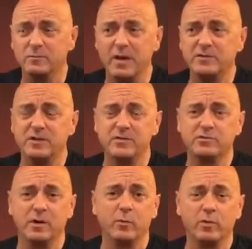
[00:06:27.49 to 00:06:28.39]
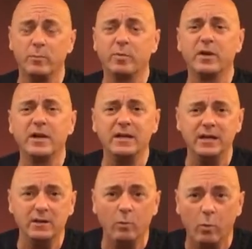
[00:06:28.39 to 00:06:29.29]
makes this trip
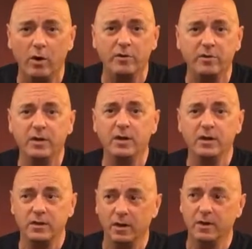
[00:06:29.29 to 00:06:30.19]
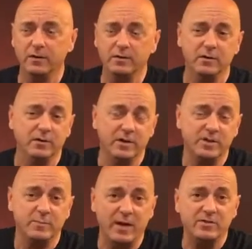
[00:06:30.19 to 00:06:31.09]
completely worth the
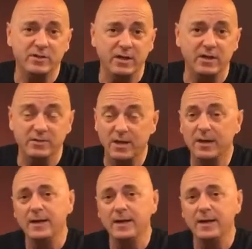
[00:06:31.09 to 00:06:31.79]
expense it is.